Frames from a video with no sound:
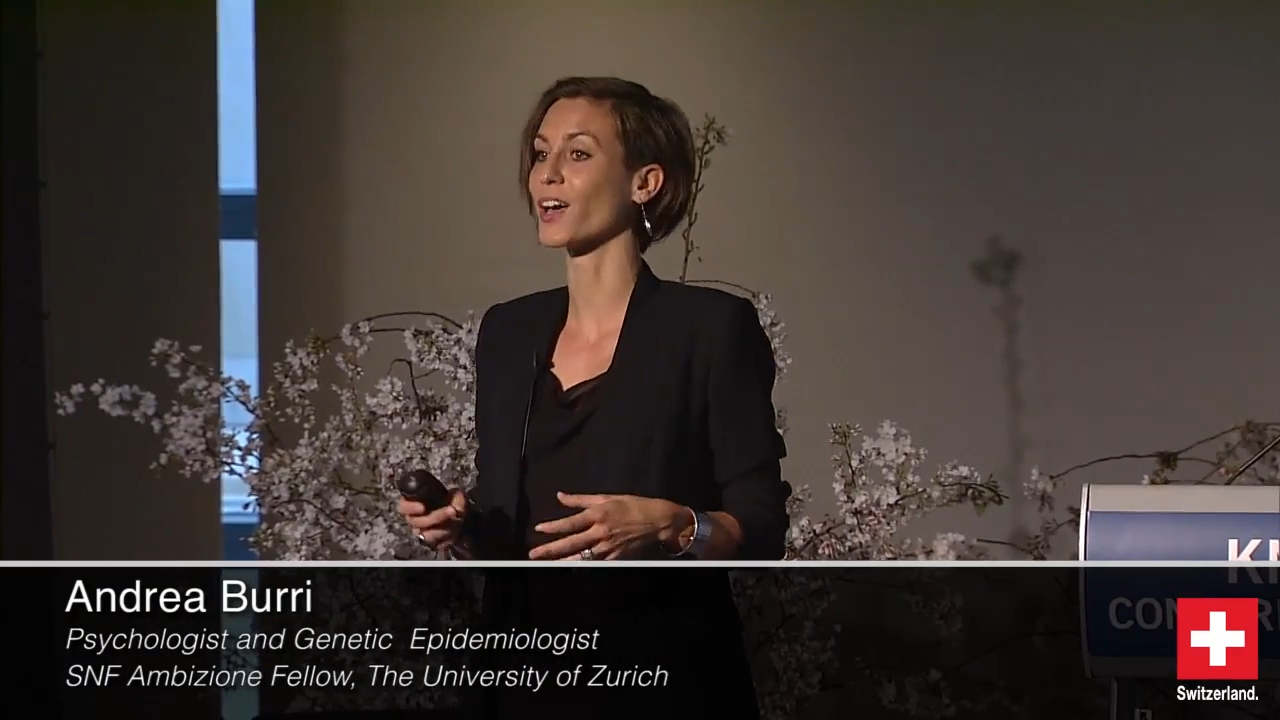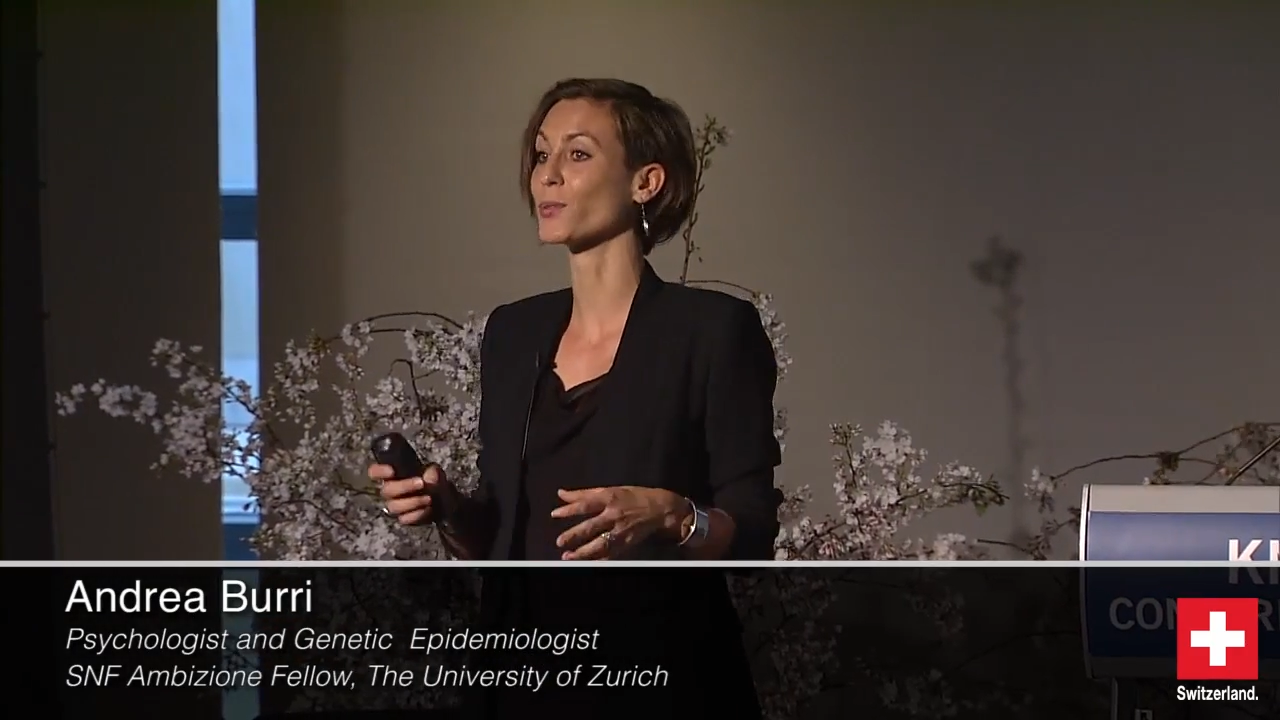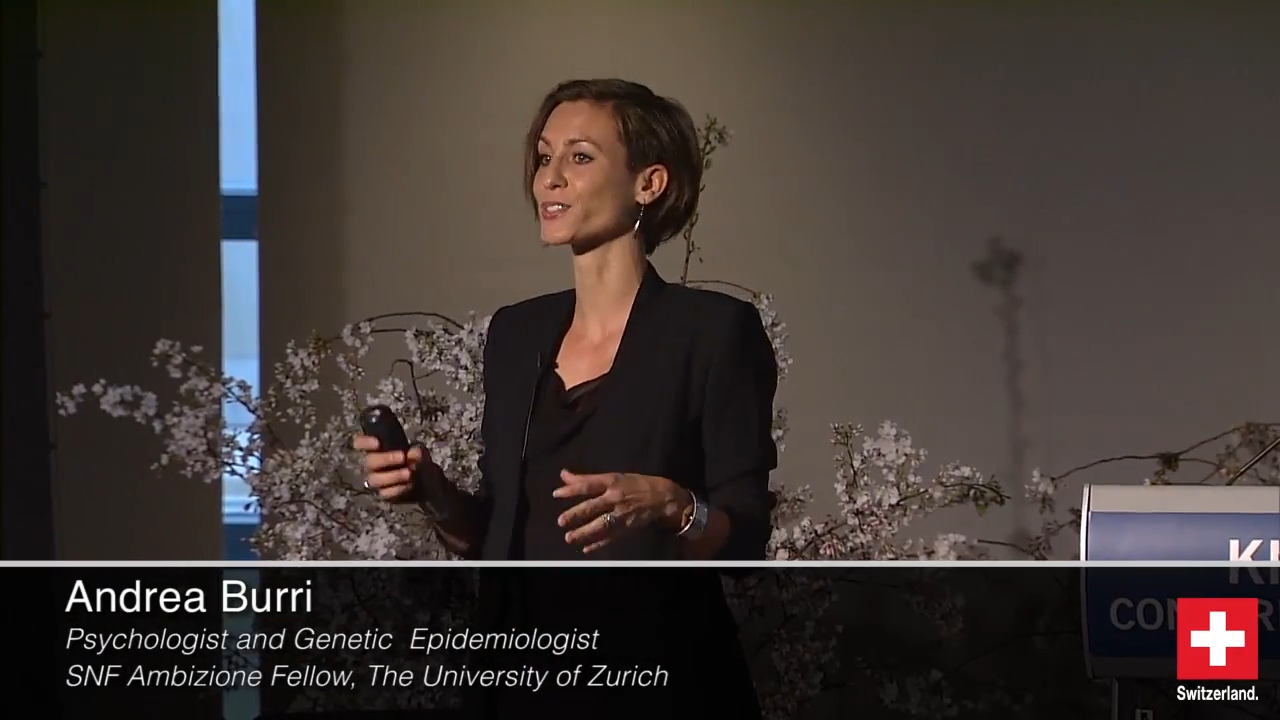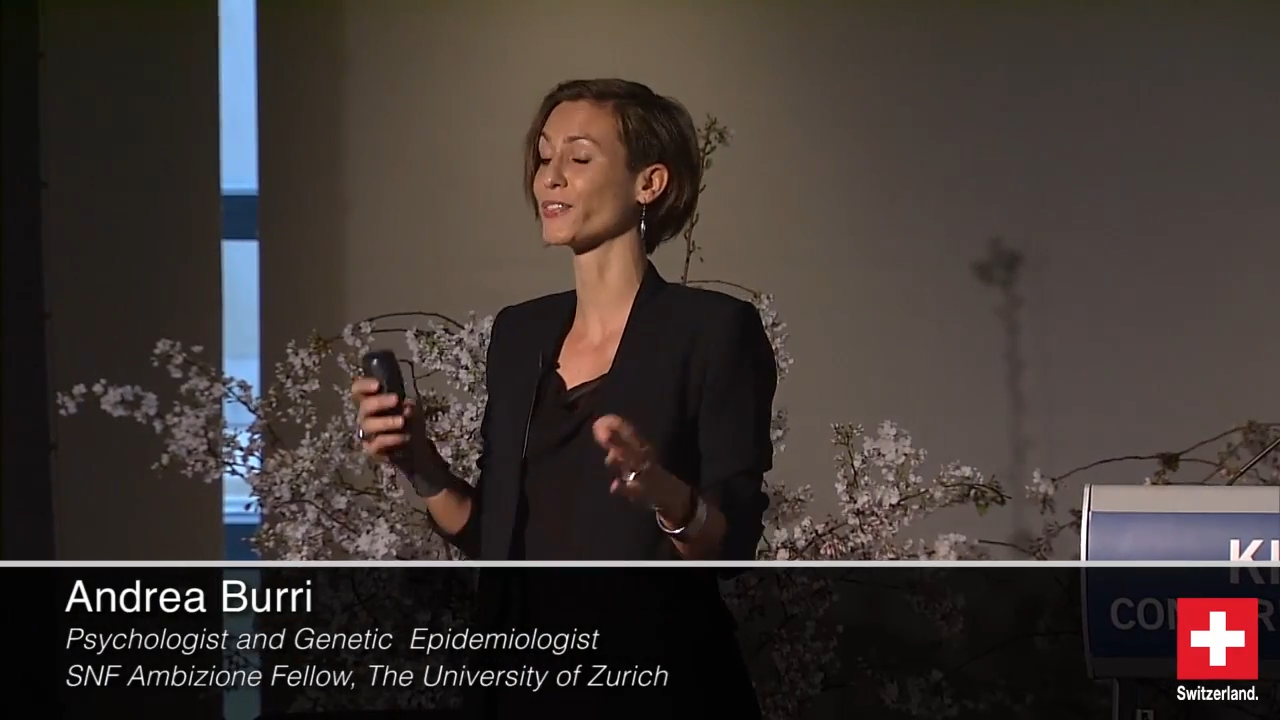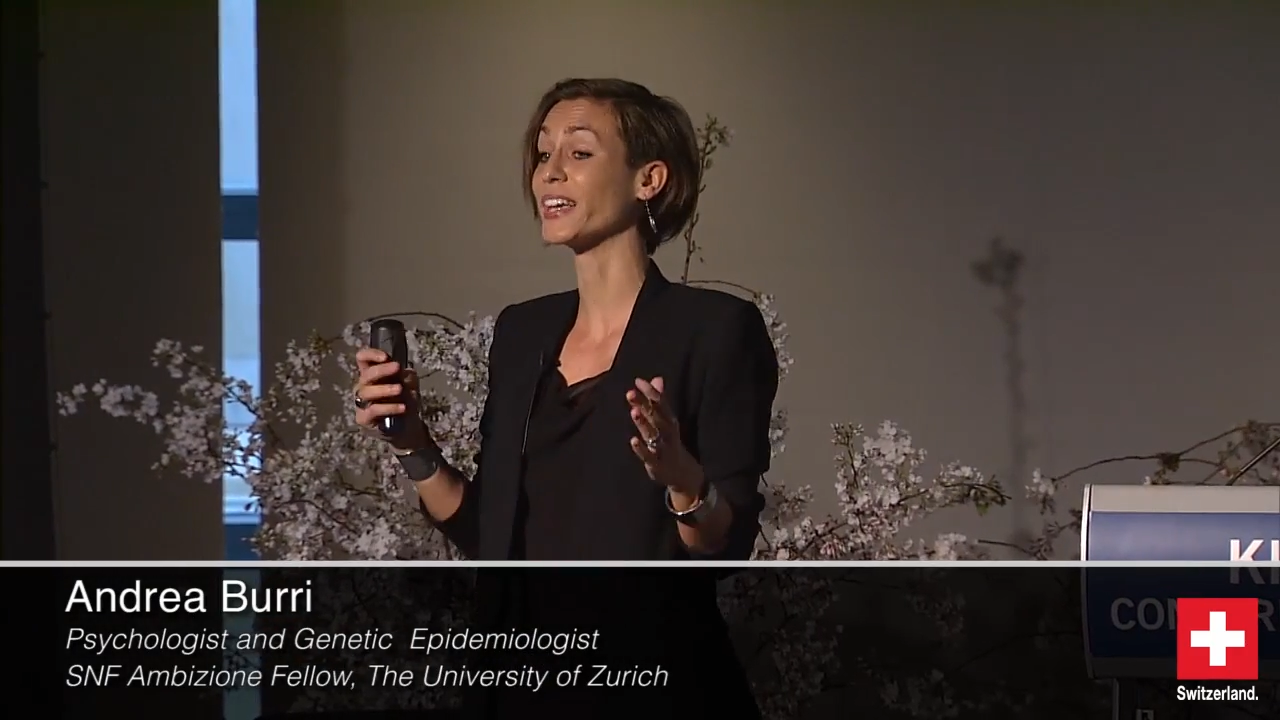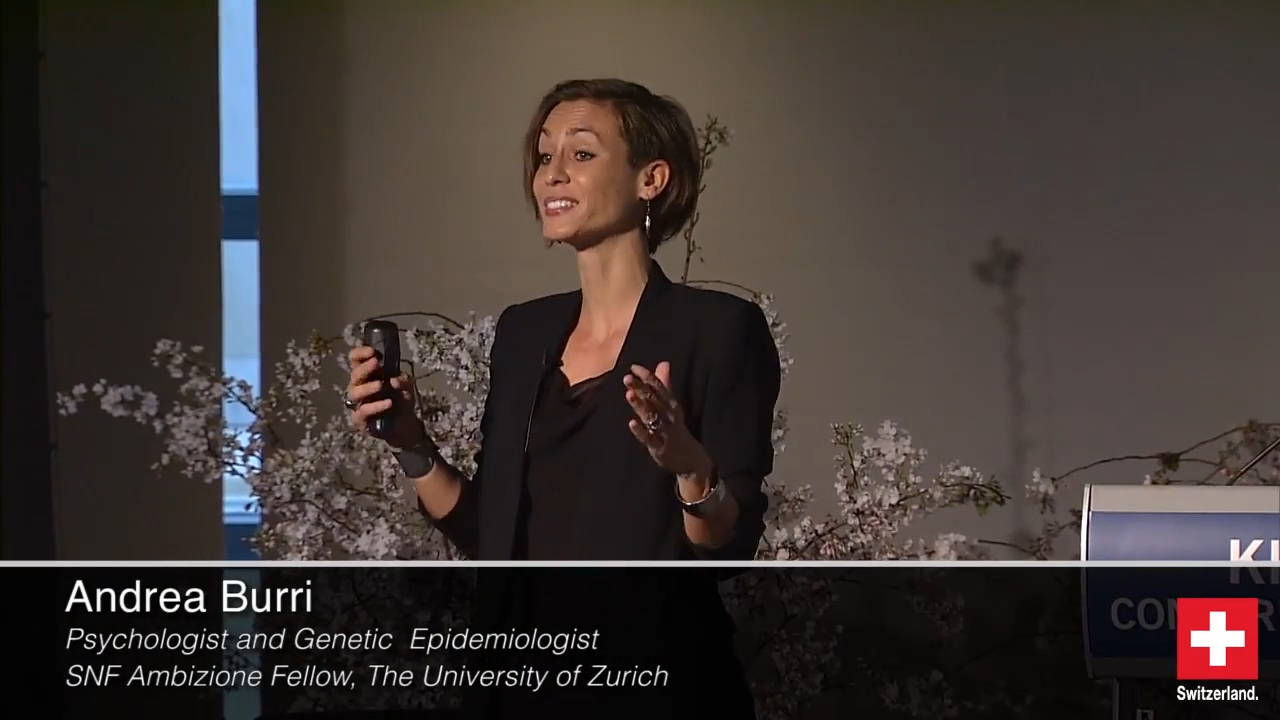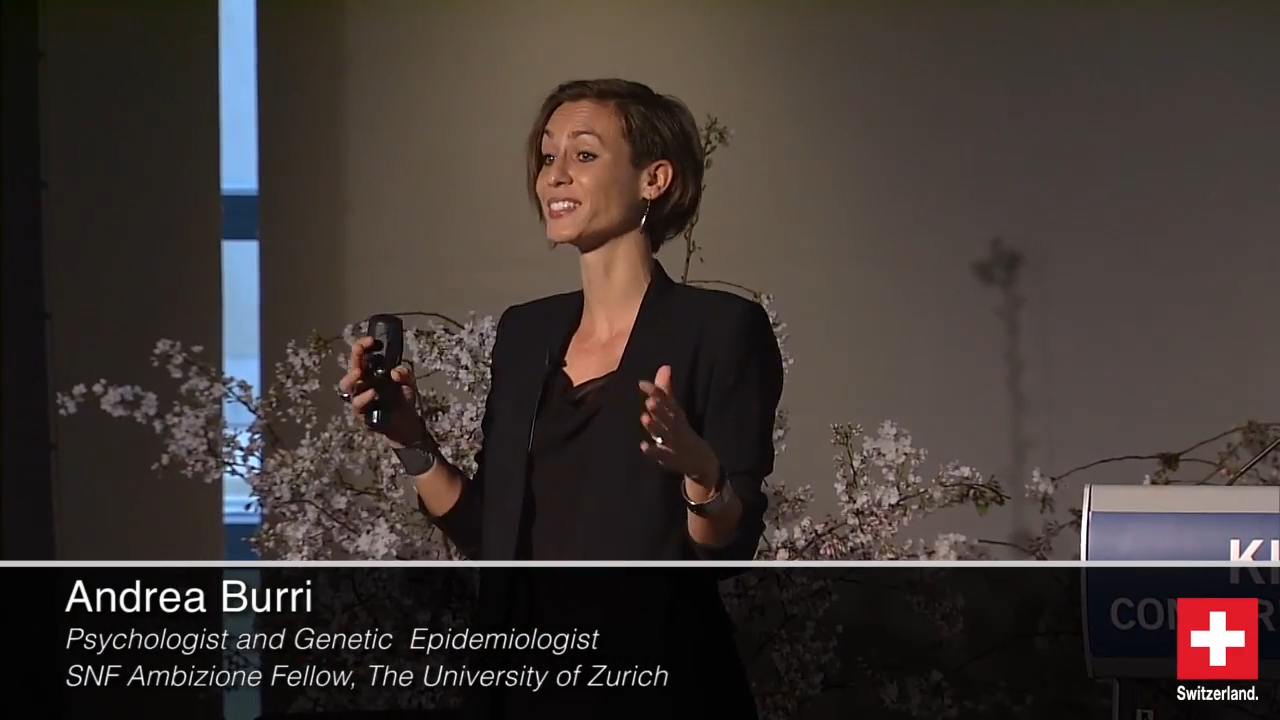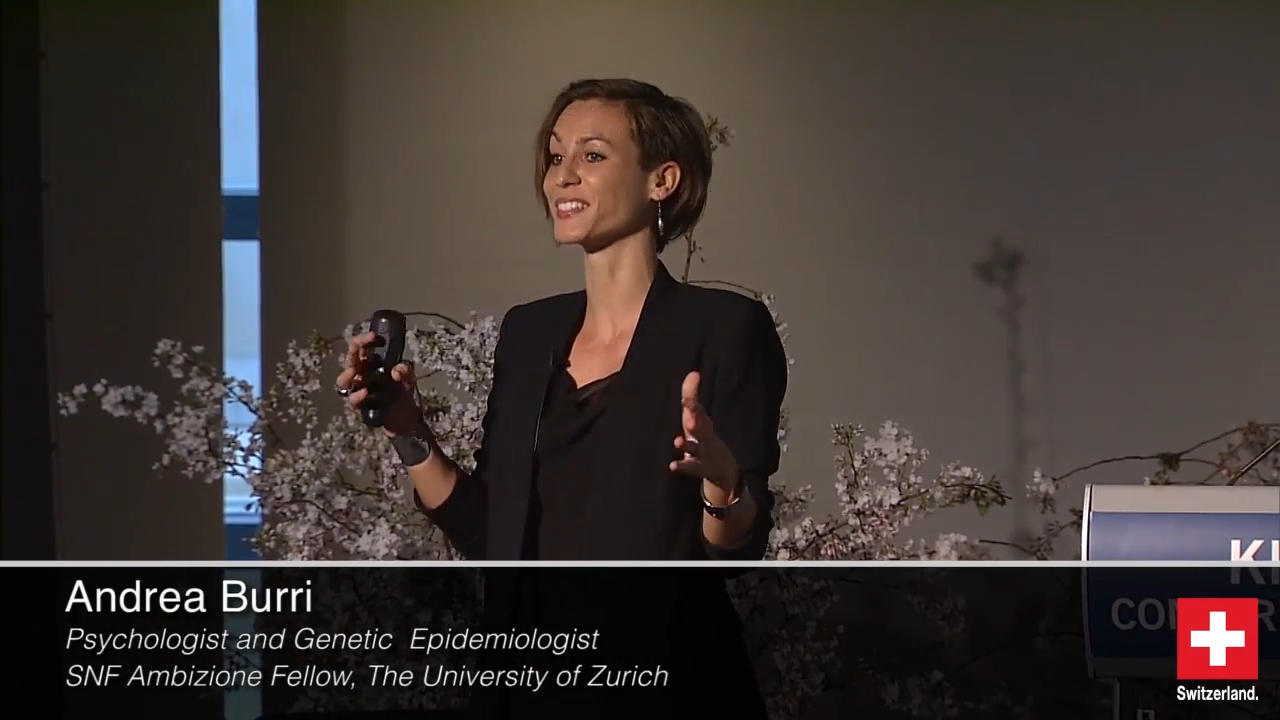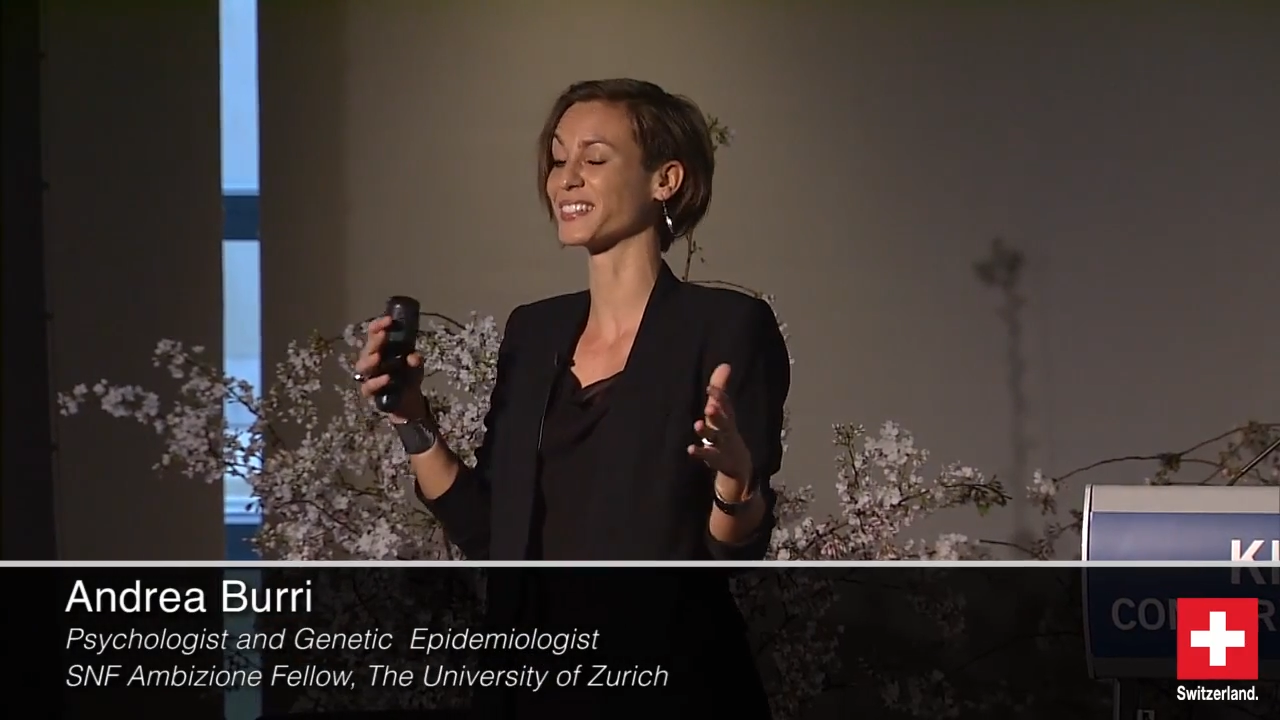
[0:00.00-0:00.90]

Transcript: I was facing